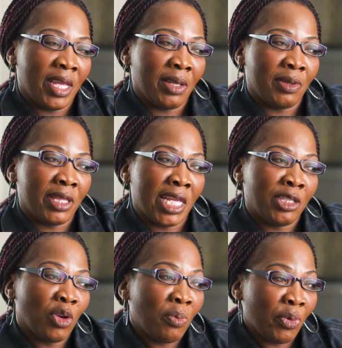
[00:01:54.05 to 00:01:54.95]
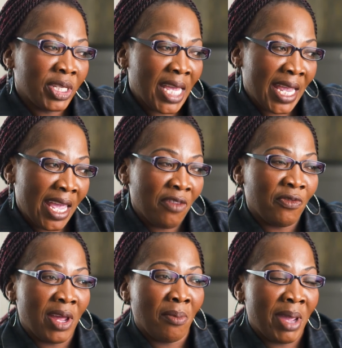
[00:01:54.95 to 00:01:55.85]
the, the job which I have
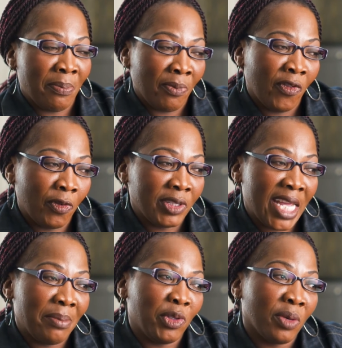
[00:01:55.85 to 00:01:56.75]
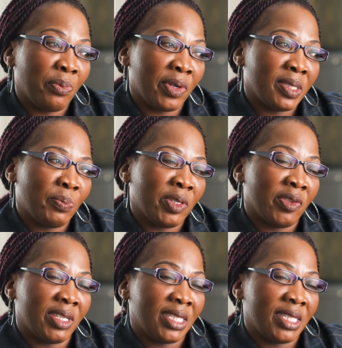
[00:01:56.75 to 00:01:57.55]
now, my full-time job, respiratory